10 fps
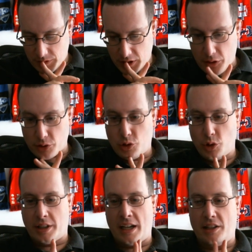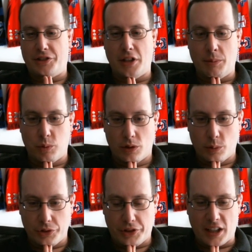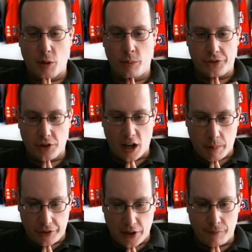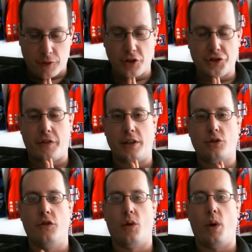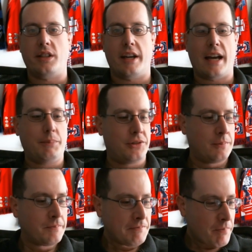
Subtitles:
The other 2 Canadian teams, we'll take a moment to talk about them. First, the Vancouver Whitecaps,